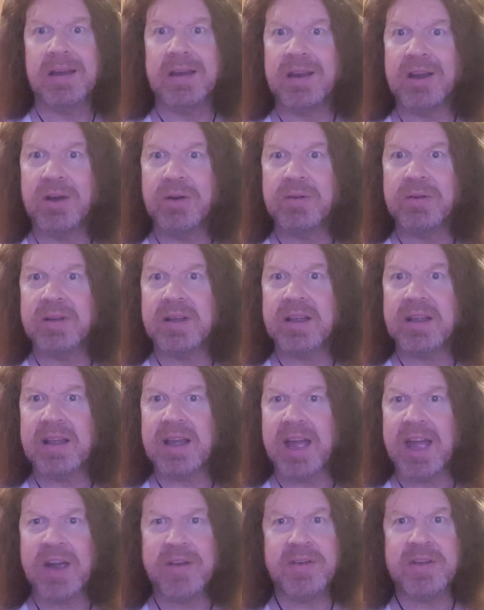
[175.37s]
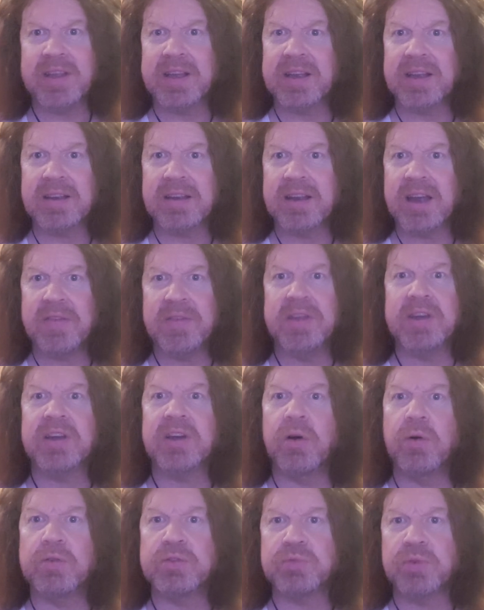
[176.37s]
You know, everything
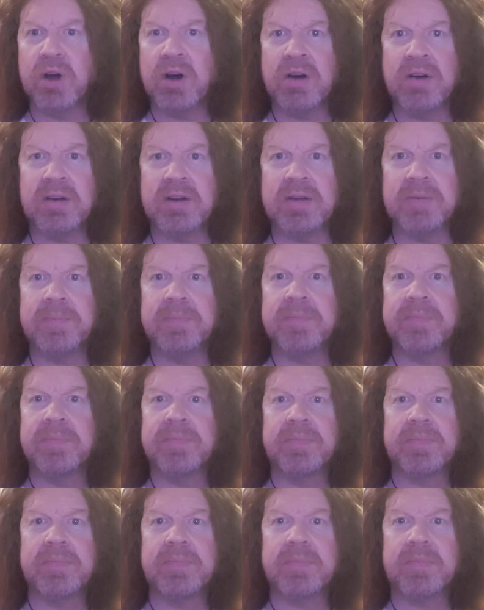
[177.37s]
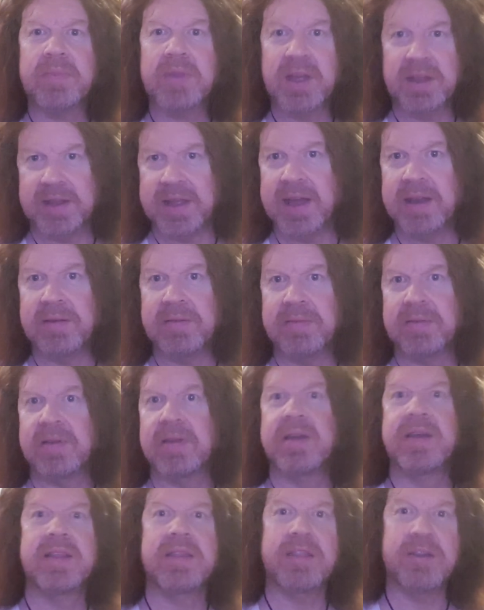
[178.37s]
everything goes wrong. And then
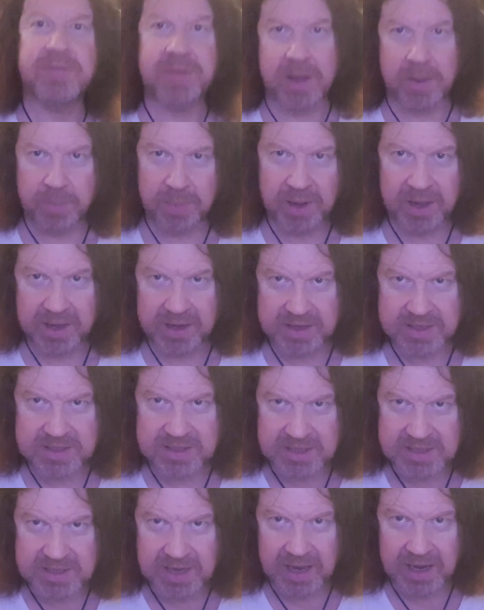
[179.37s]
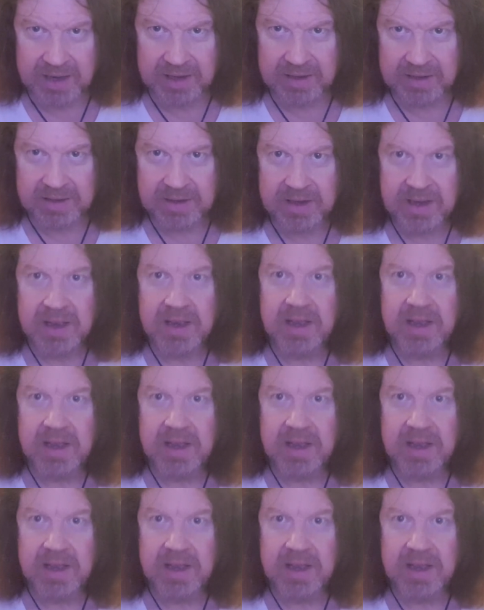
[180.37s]
the vampires descend